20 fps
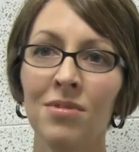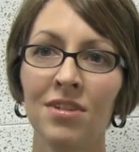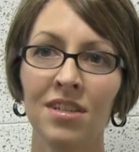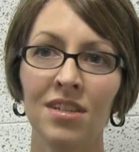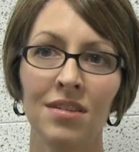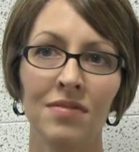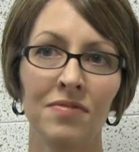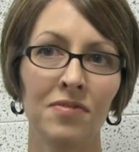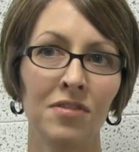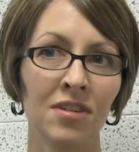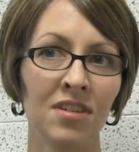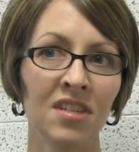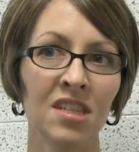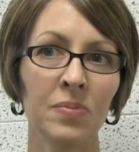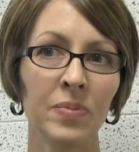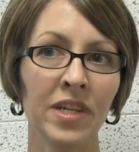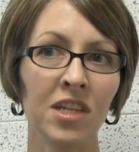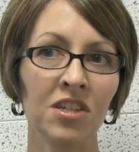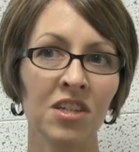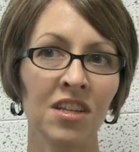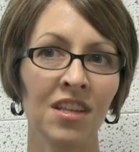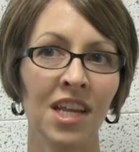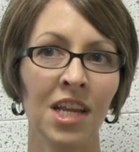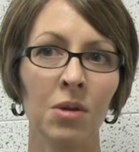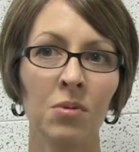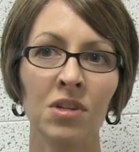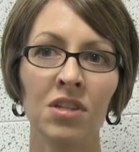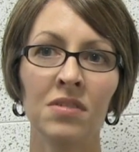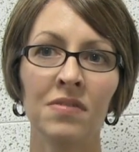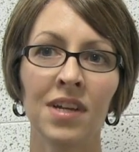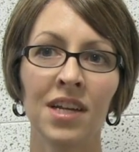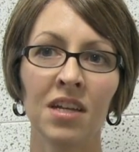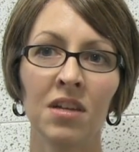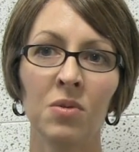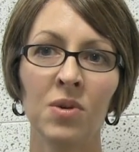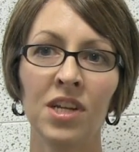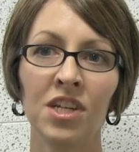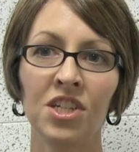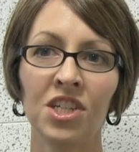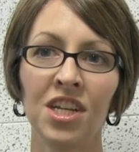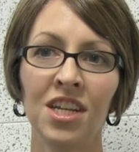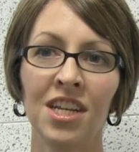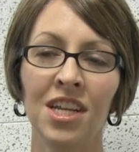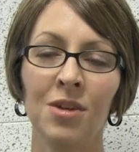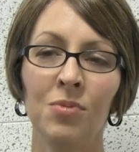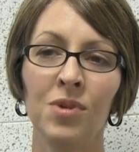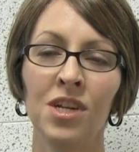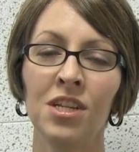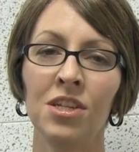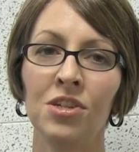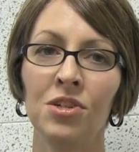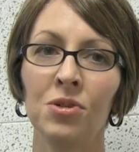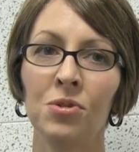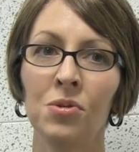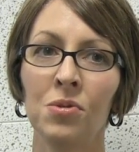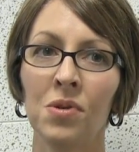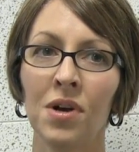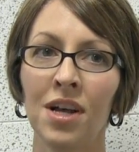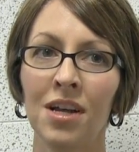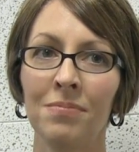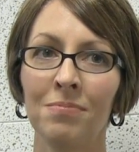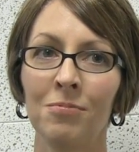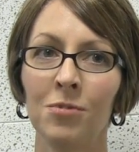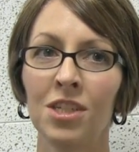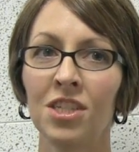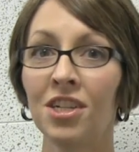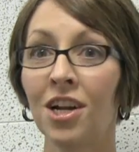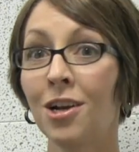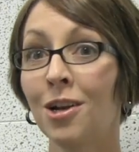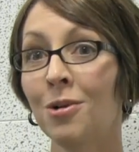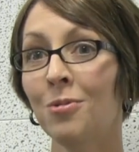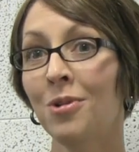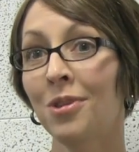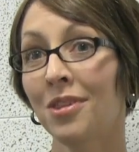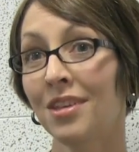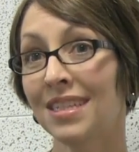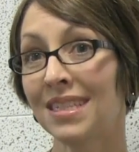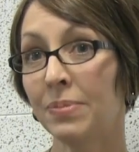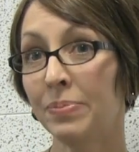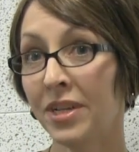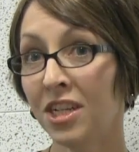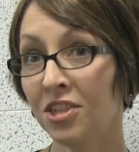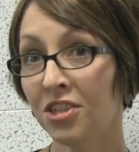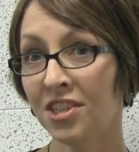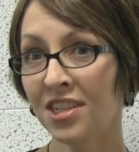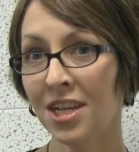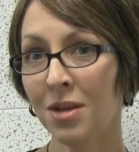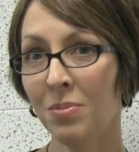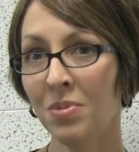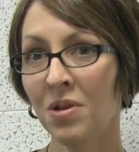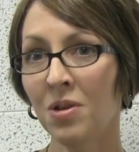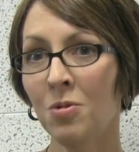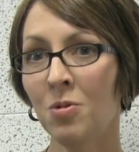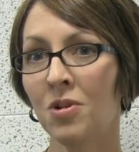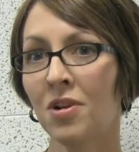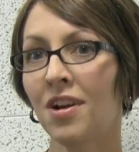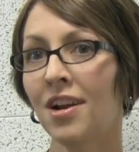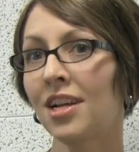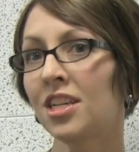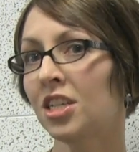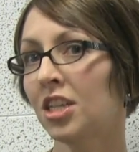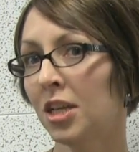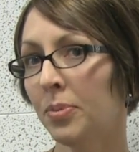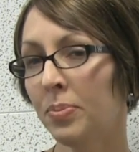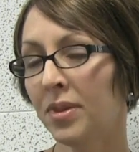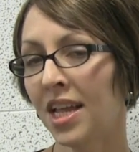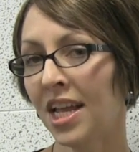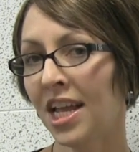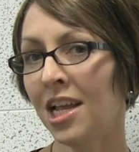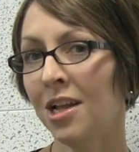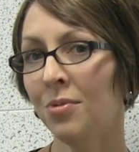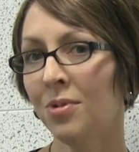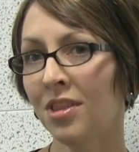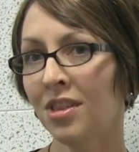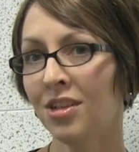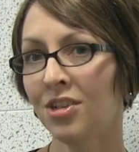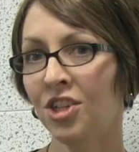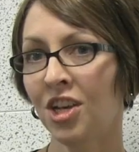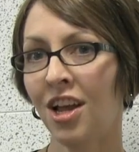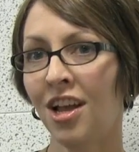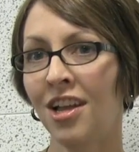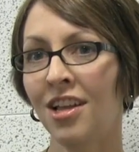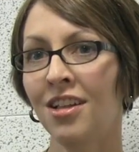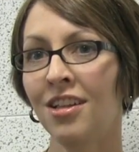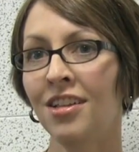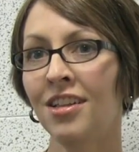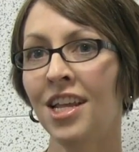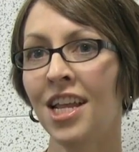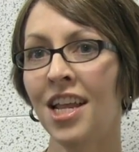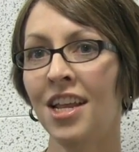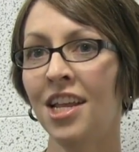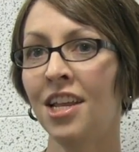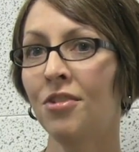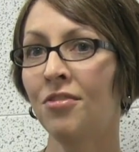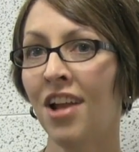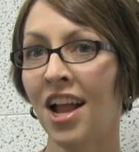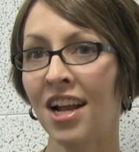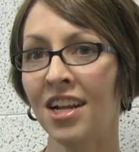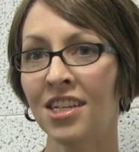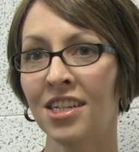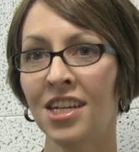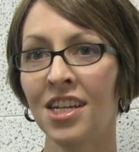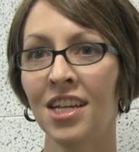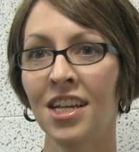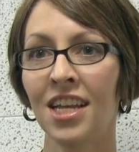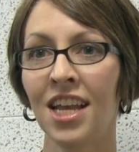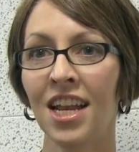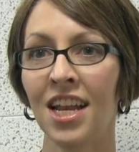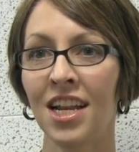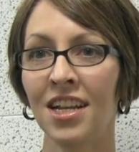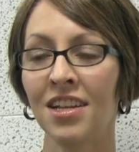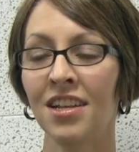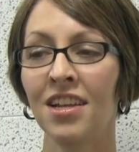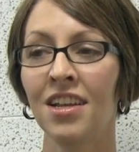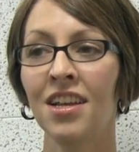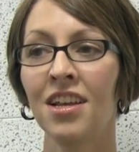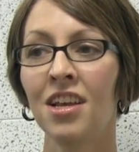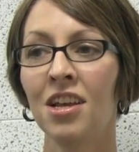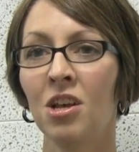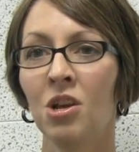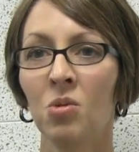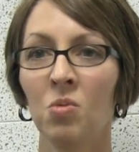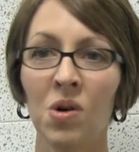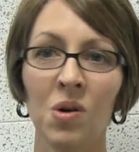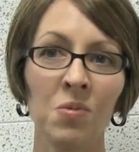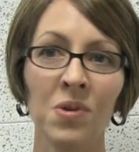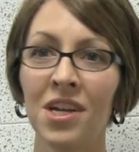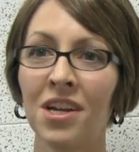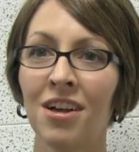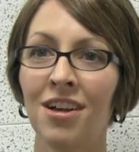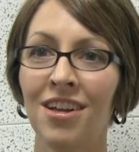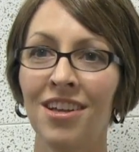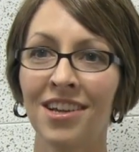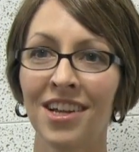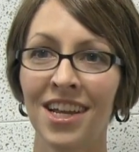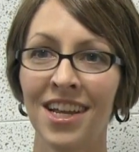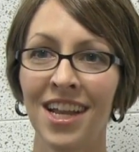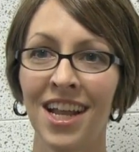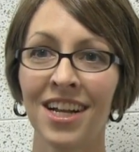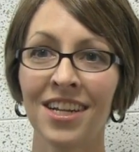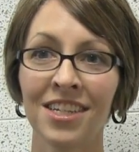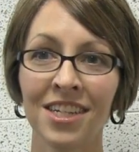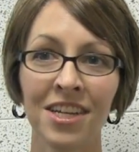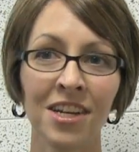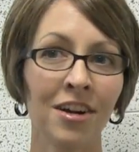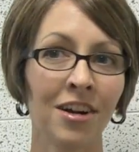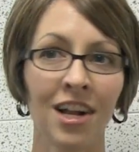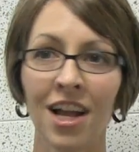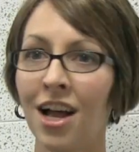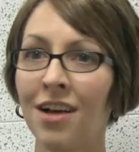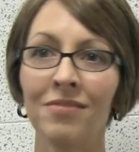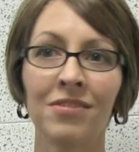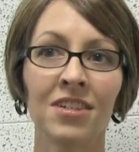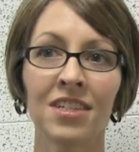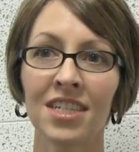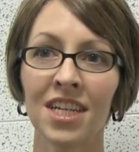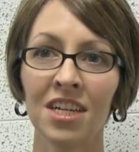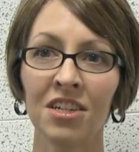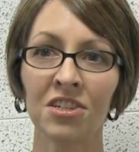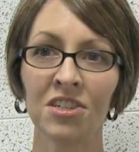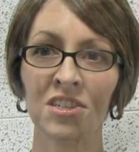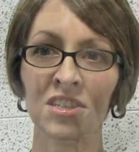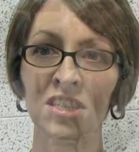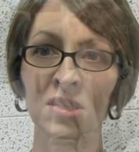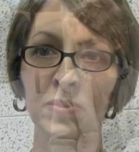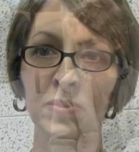was the full speech and language evaluation, and we start out with a speech sample. We're actually playing with the child and interacting and getting what we call connected or conversational